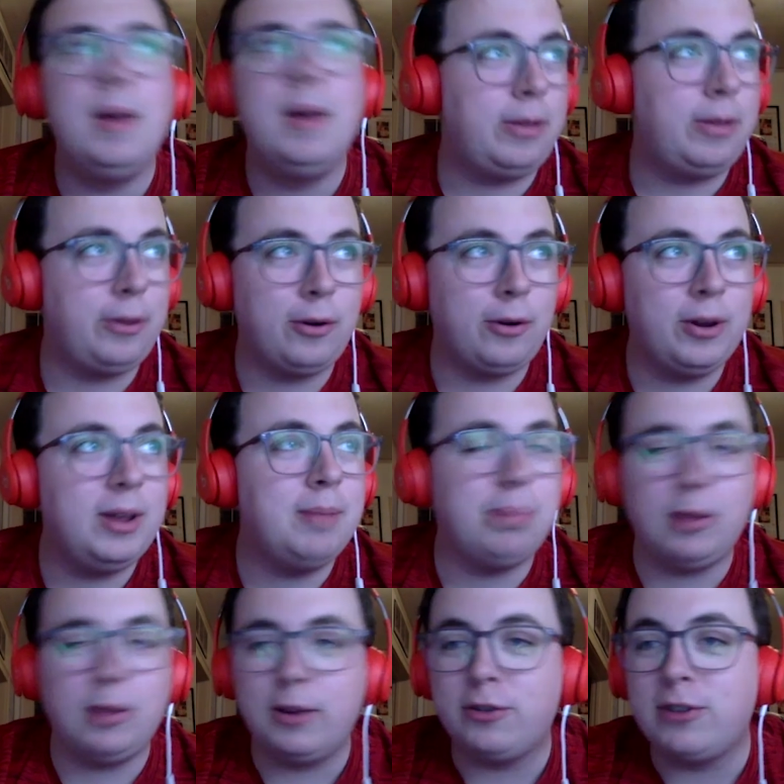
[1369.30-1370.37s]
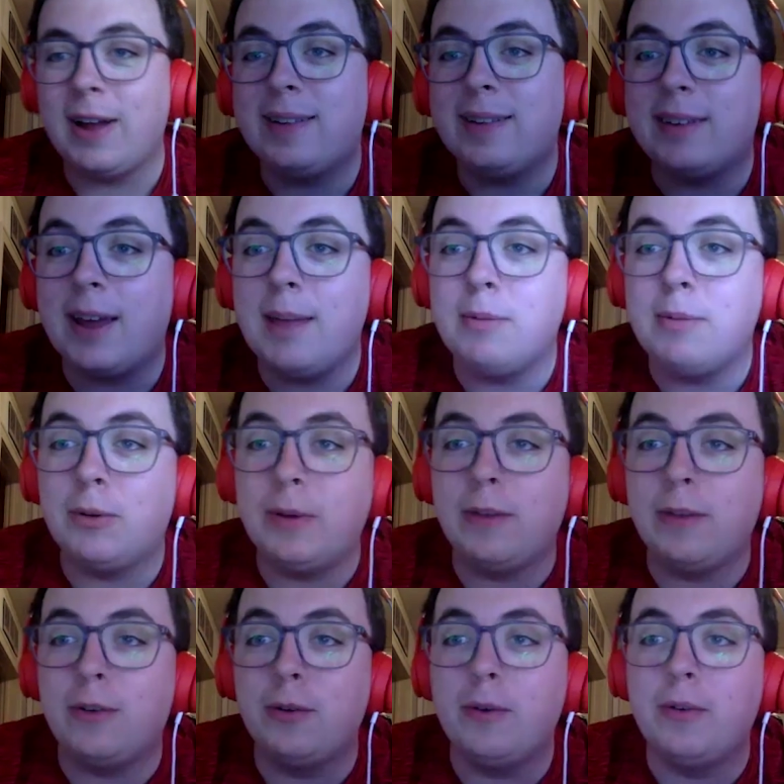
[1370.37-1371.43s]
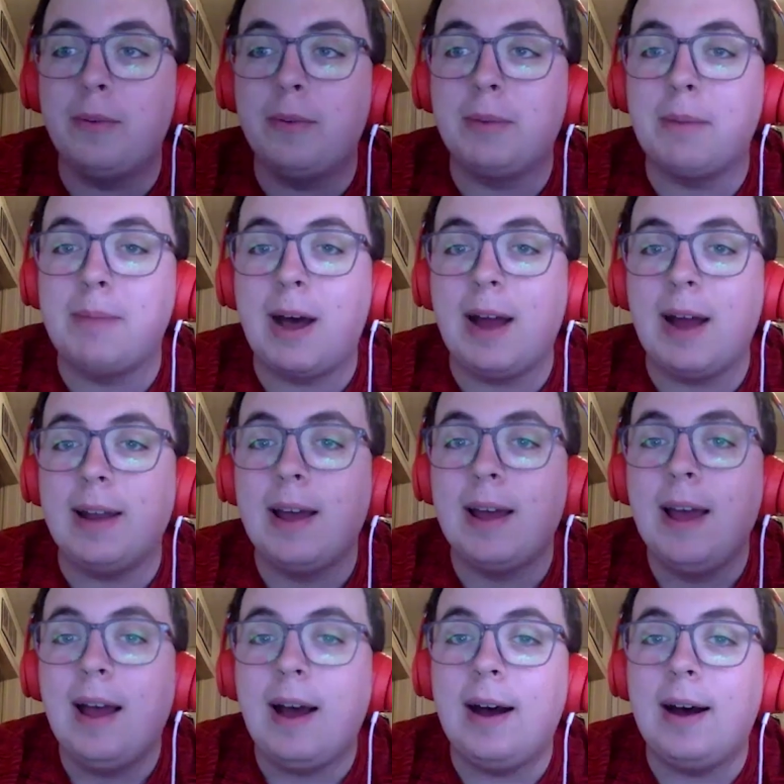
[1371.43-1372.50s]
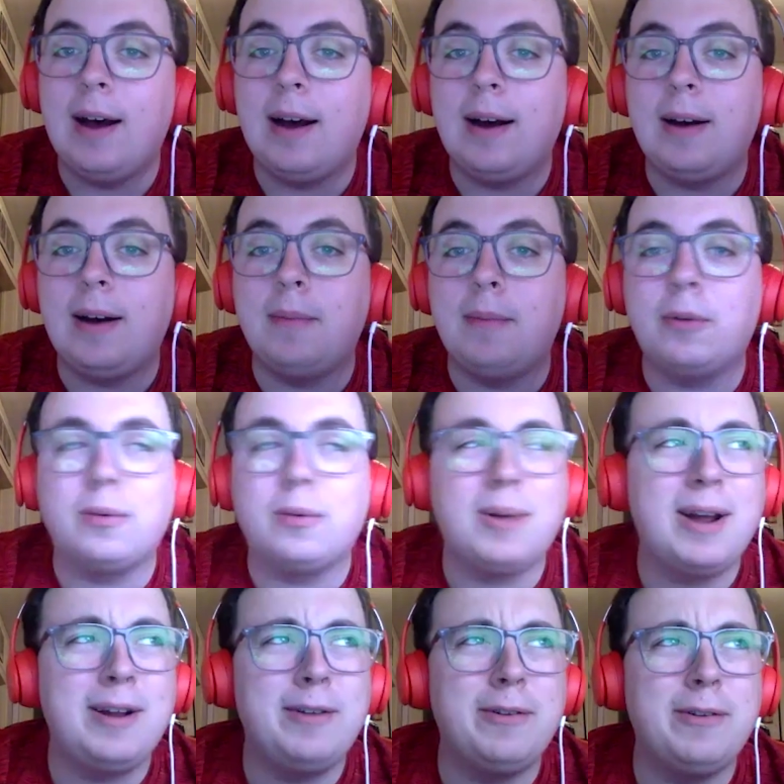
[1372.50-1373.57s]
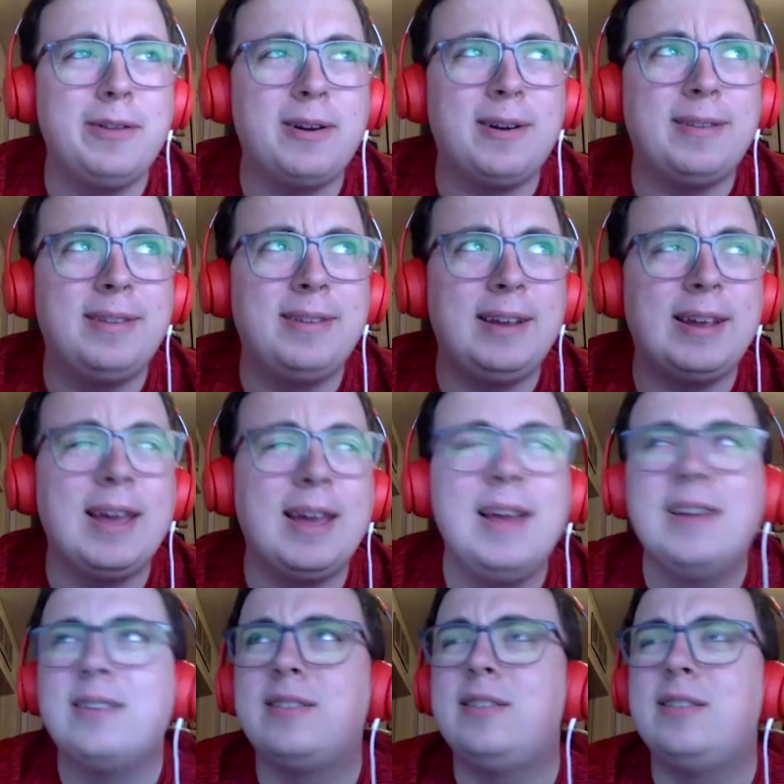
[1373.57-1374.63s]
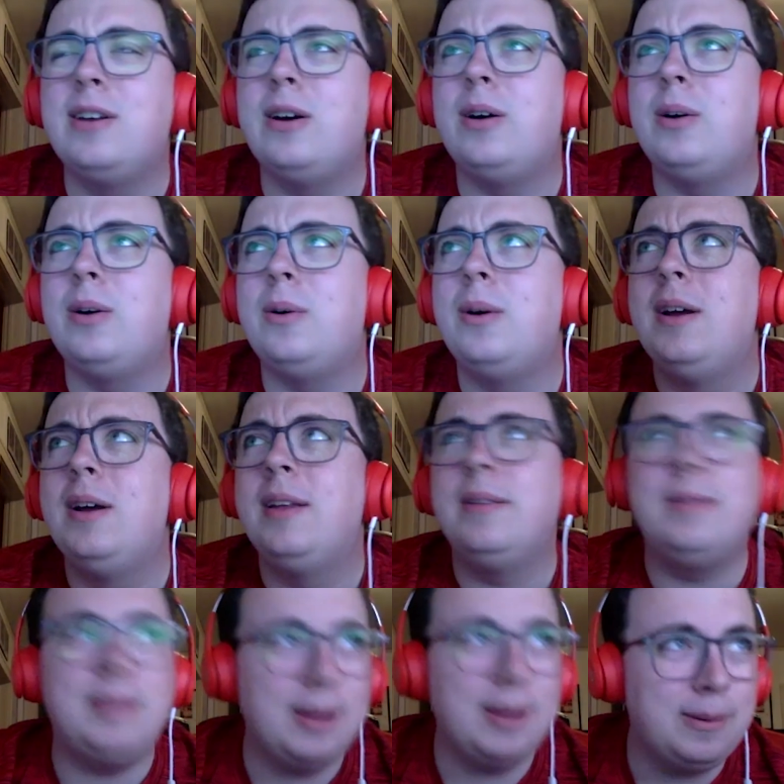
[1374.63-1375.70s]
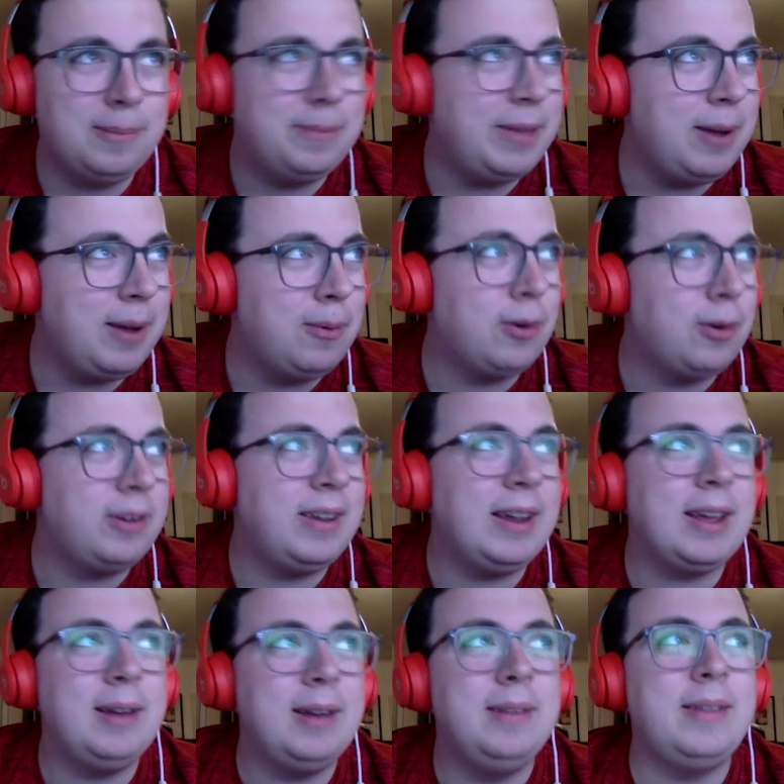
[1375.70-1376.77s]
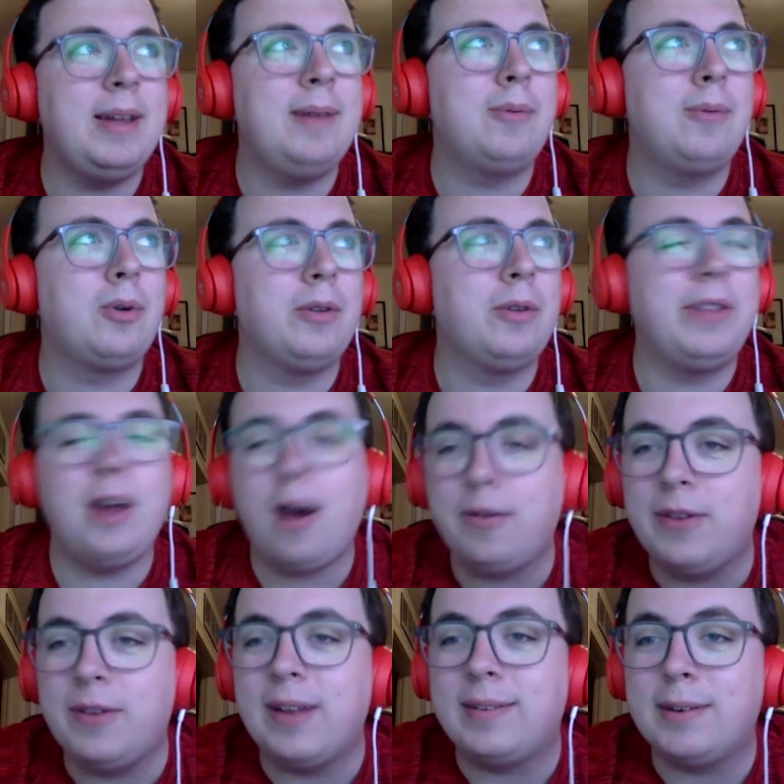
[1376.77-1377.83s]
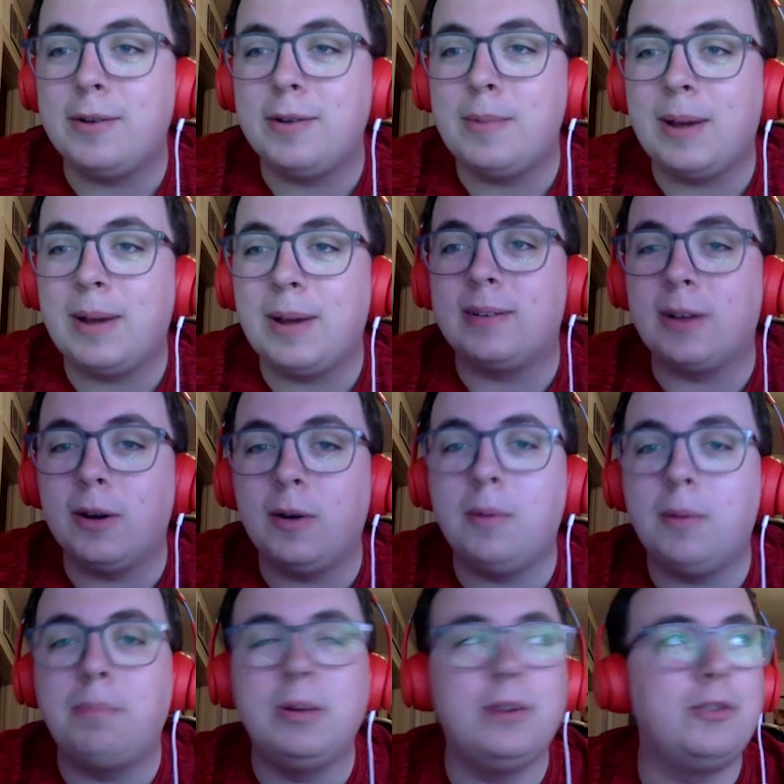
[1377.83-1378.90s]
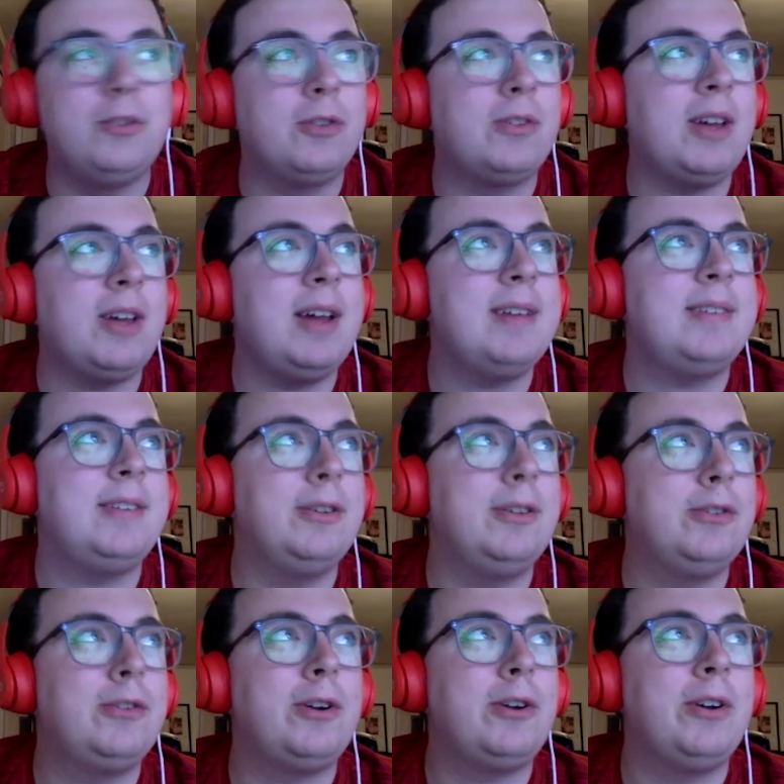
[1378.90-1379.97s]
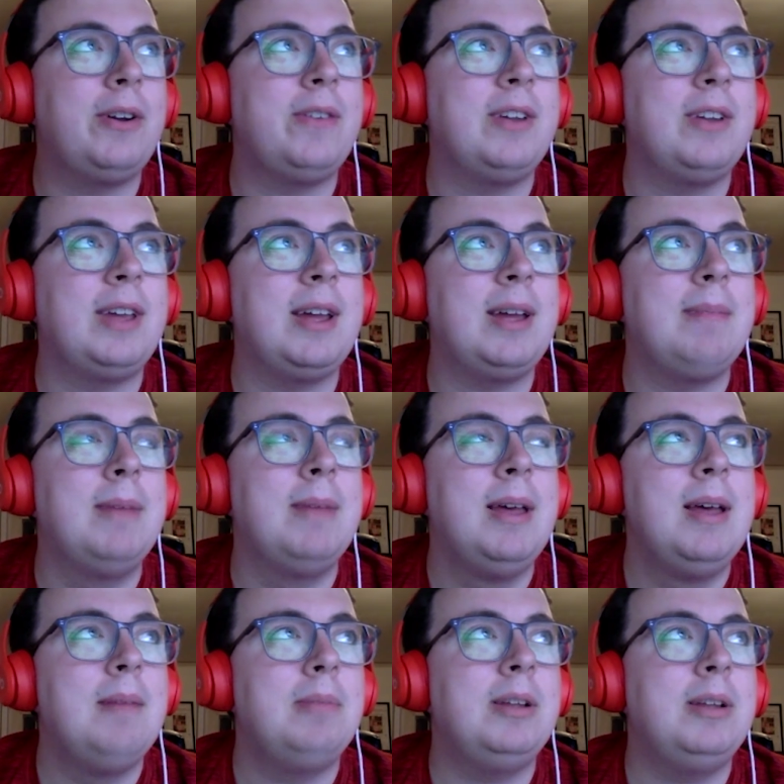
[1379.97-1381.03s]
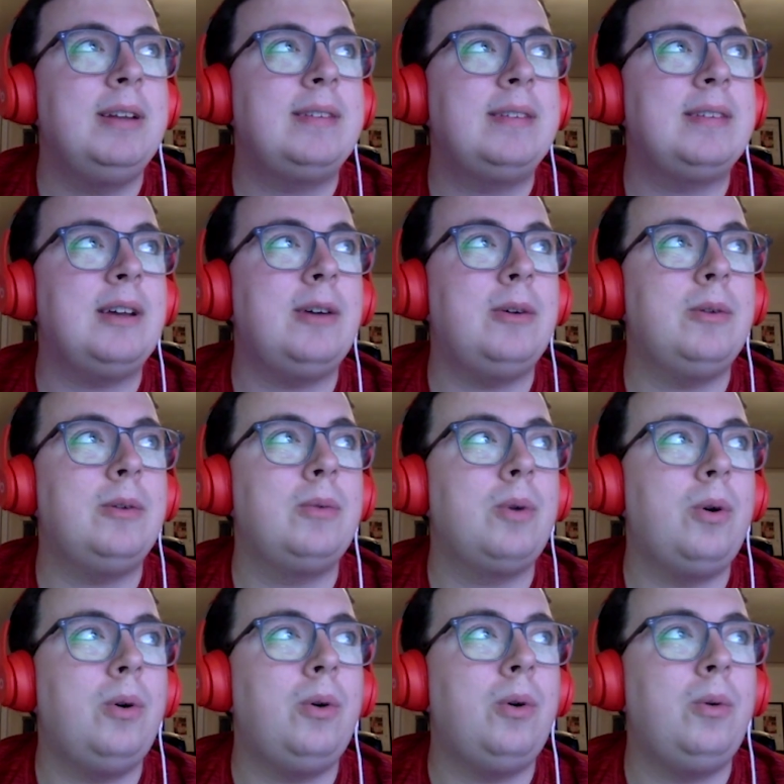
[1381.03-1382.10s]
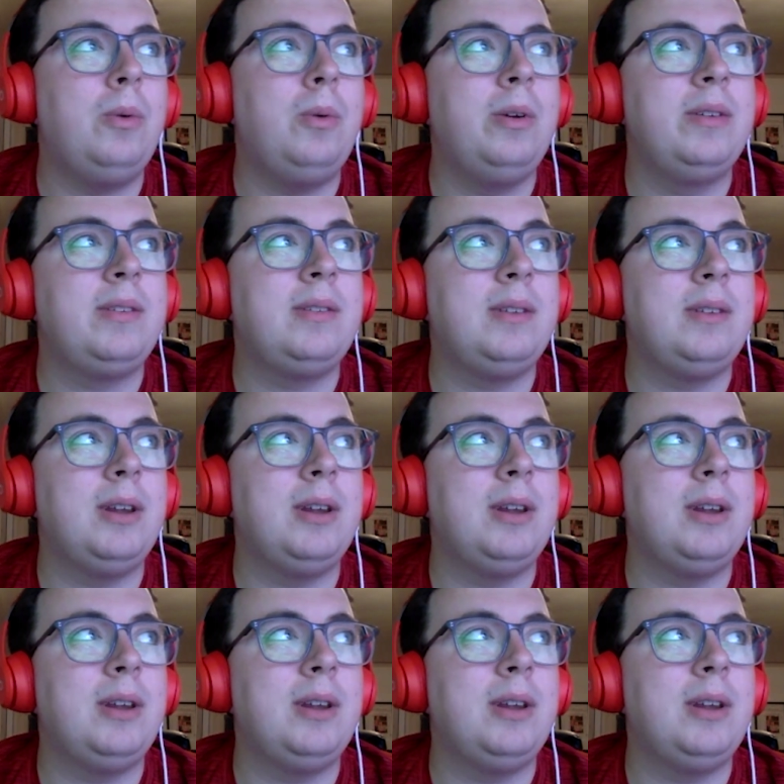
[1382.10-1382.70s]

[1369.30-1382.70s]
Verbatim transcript: 30 plus shots a game between the two of them combined, um, or right under there, I think. So they they were taking they were the offense at New Mexico, but Josiah still started every game, played a solid role, was you